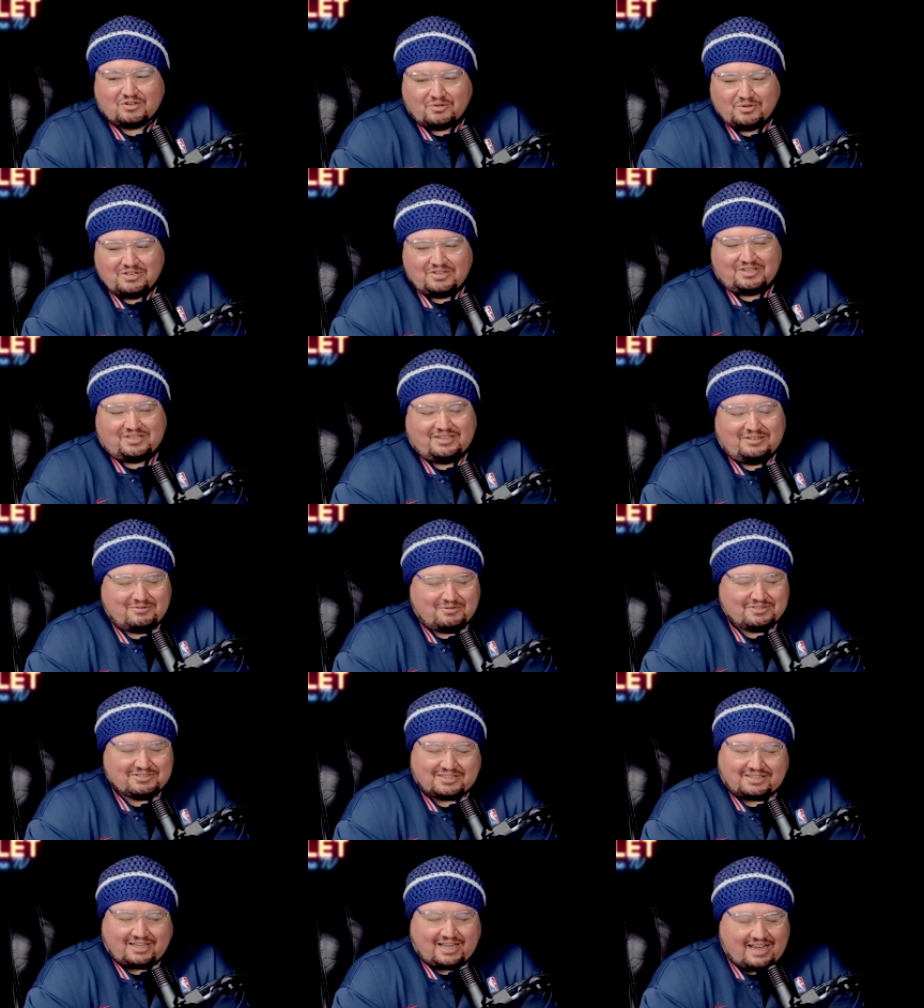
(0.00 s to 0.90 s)
always said
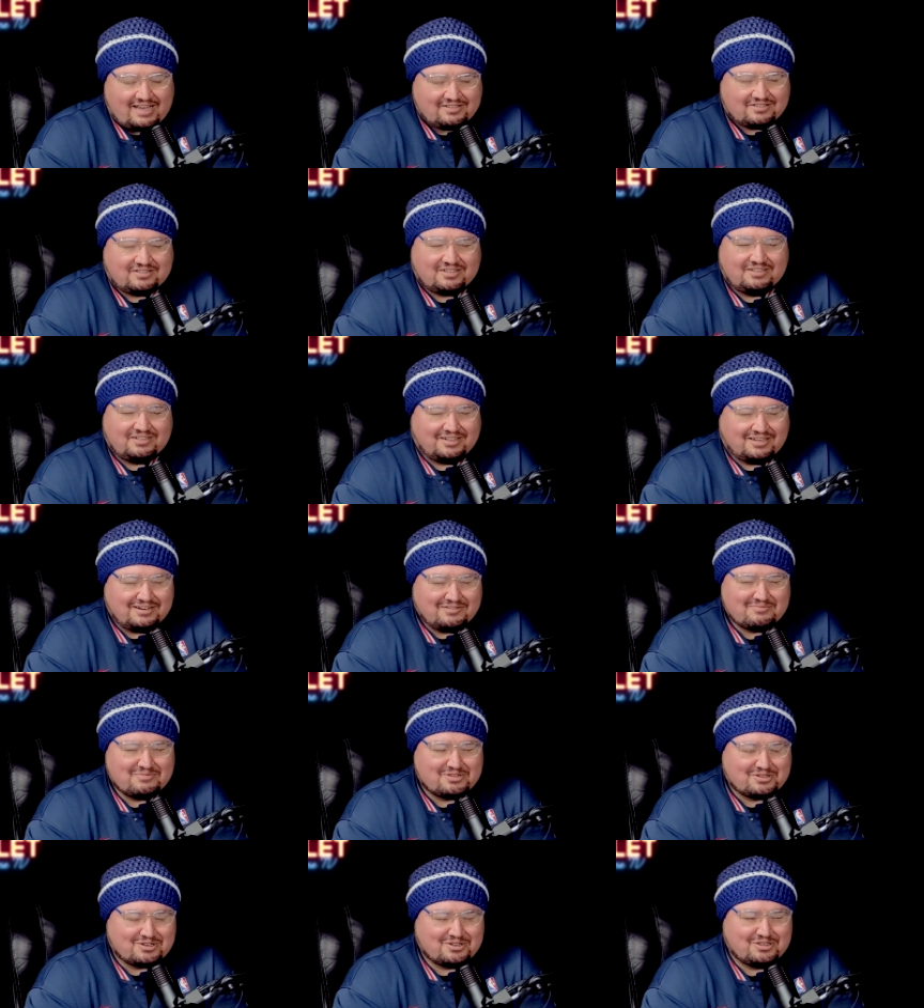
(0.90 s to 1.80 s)
was the last thing the
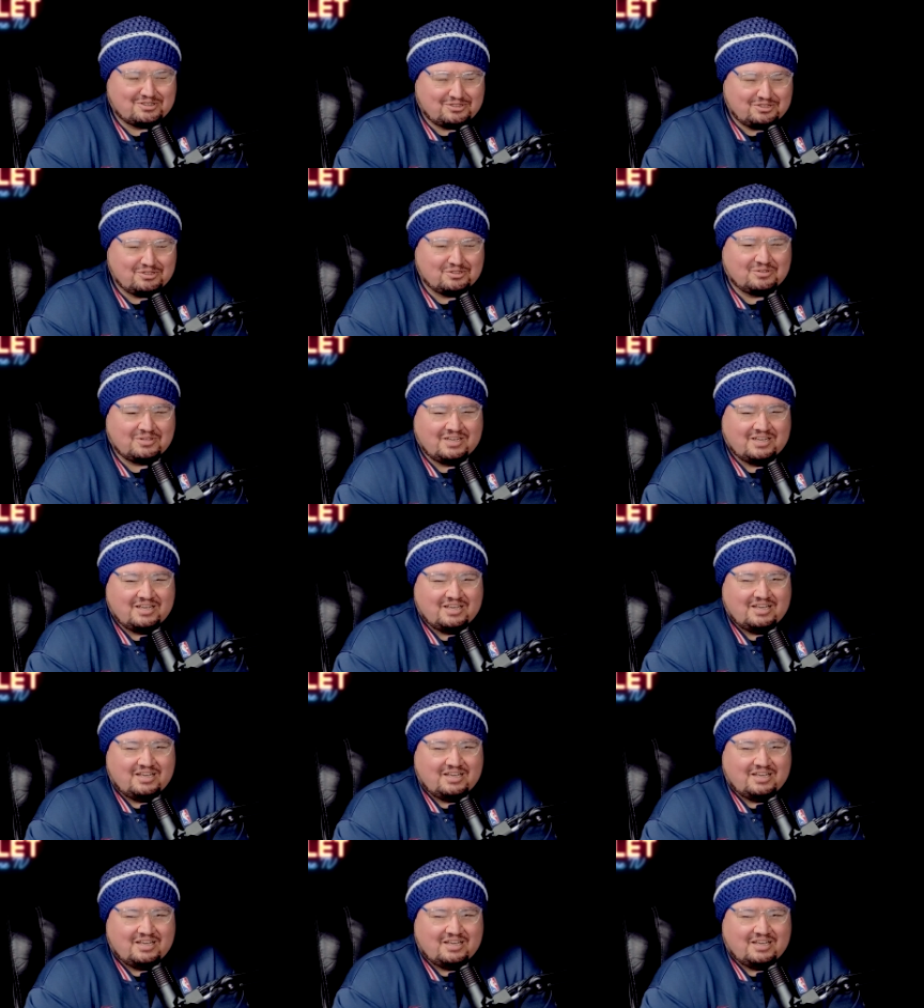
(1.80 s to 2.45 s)
government's going to do